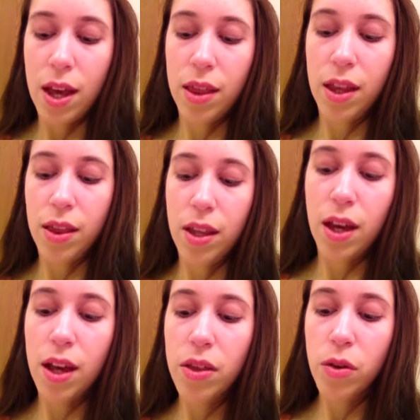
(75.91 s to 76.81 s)
And then the
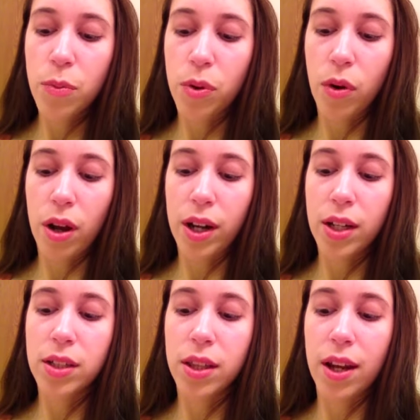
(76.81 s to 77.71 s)
other
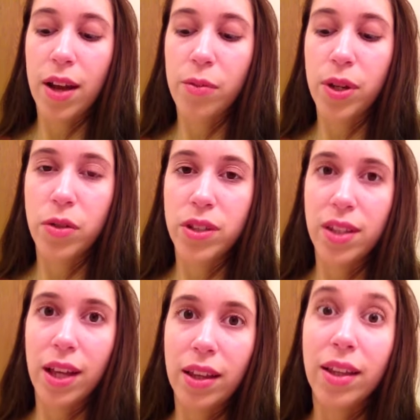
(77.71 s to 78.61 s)
product that I've been
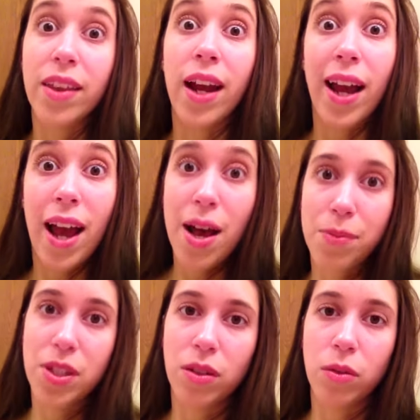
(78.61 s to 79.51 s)
using lately that I
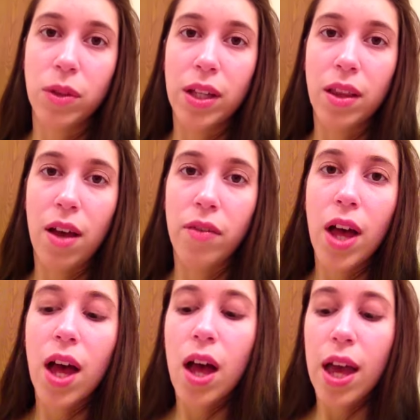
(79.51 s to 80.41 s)
absolutely love,
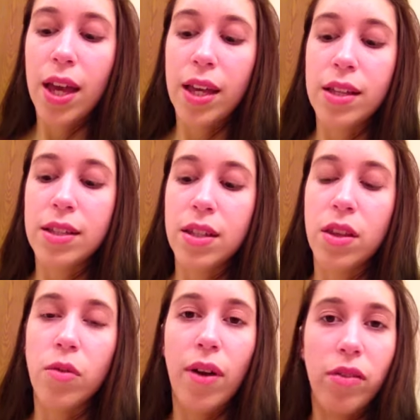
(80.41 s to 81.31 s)
is
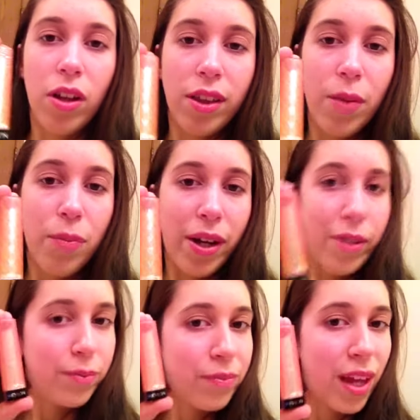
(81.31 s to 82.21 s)
the Revlon lip
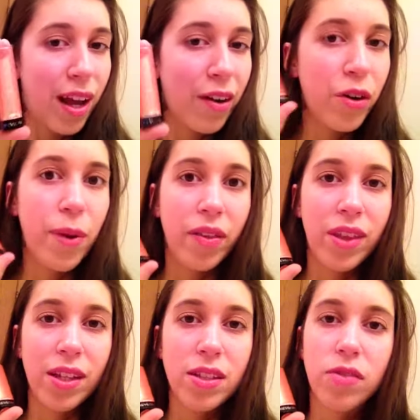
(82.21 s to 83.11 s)
butter. And I heard about
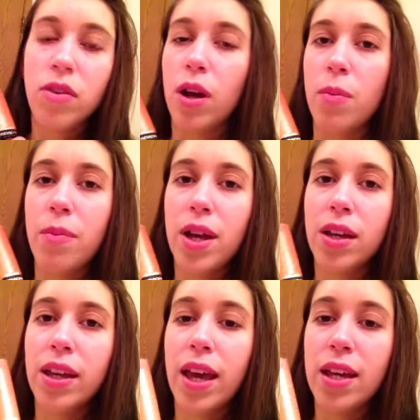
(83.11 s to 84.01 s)
this from
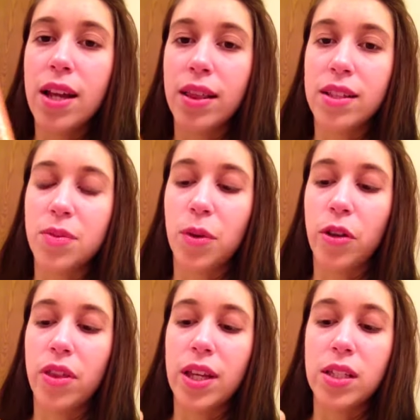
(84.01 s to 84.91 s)
Kate at the
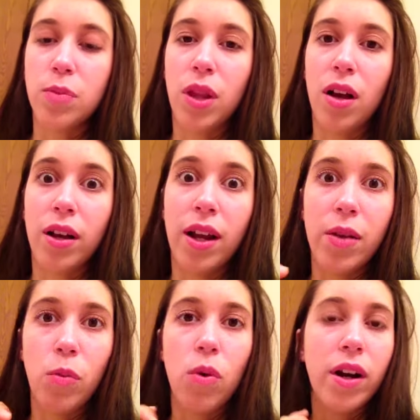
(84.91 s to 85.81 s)
Small Things blog, and
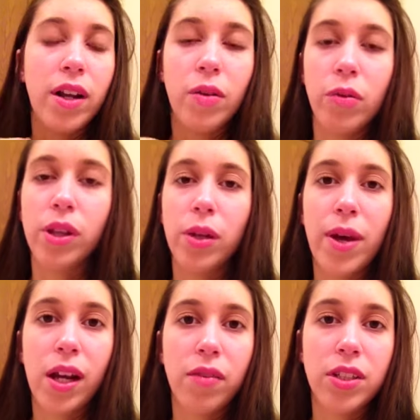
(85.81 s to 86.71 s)
I'd wanted it really
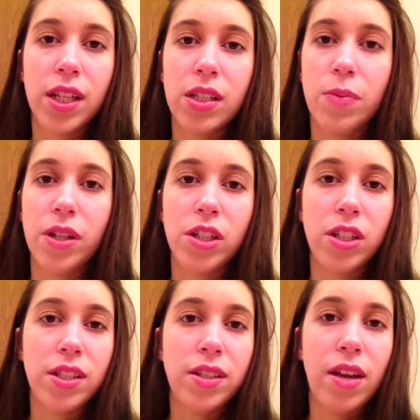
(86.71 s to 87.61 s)
bad ever since, but
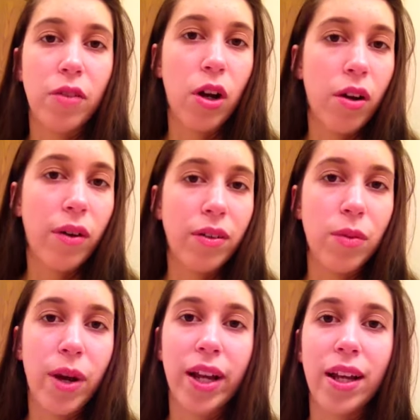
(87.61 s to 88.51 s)
just never got around to
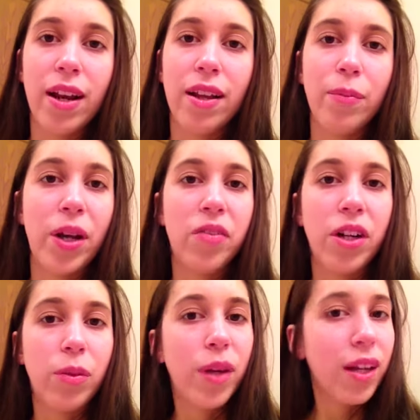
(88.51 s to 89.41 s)
buying it. And my
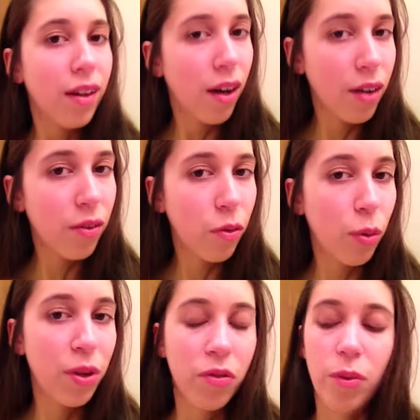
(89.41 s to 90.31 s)
friend Amanda got it for
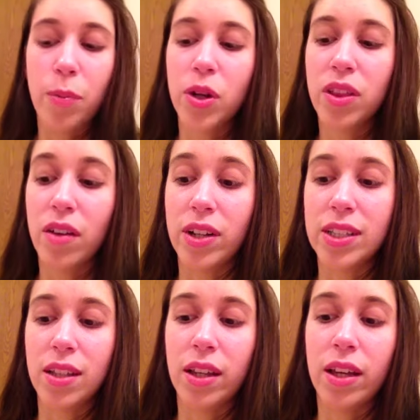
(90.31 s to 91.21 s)
me for my birthday
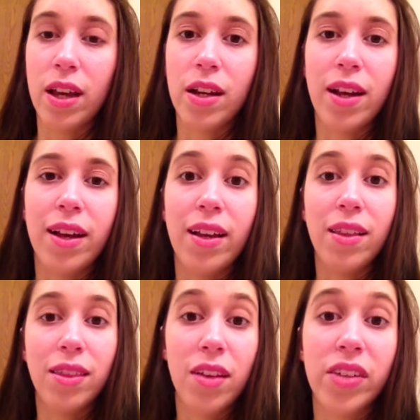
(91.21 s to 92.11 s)
recently, and I
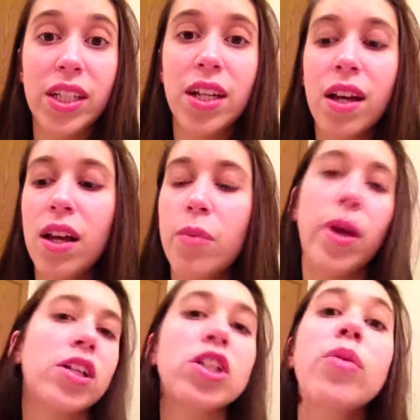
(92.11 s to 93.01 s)
love it. I'm
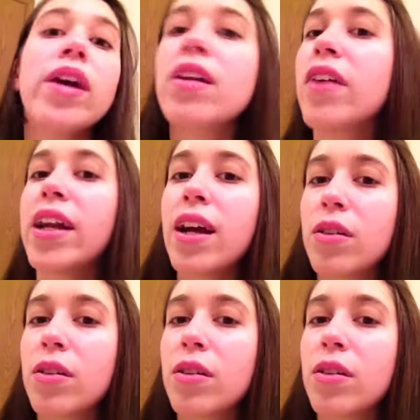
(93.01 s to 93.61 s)
actually wearing it right now,